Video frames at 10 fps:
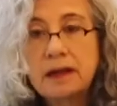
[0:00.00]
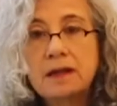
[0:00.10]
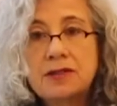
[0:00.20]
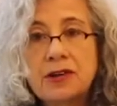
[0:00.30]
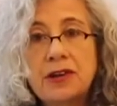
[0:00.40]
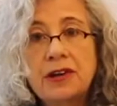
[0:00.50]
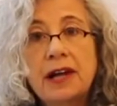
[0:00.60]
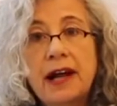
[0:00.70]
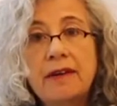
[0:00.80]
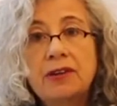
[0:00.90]
So you're going
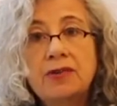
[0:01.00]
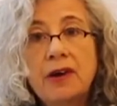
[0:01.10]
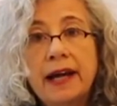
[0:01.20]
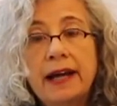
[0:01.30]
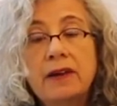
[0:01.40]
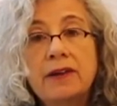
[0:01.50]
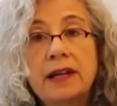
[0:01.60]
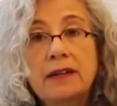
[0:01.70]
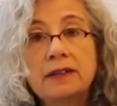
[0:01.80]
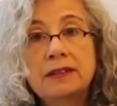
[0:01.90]
to have a triangle
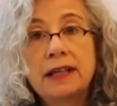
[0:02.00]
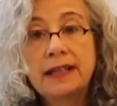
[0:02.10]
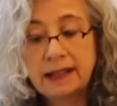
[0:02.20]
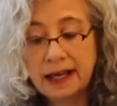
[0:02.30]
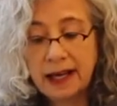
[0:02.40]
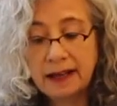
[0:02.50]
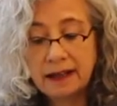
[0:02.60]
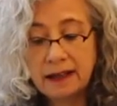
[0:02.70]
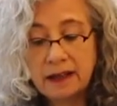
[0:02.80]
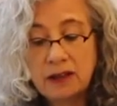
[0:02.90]
that looks like that,
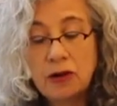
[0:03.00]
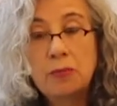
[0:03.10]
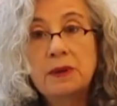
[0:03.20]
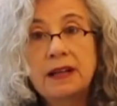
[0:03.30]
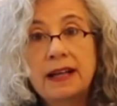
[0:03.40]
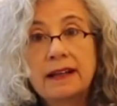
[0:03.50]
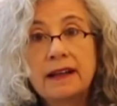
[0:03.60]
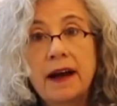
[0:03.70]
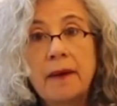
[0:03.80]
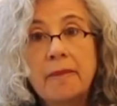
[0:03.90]
open like that.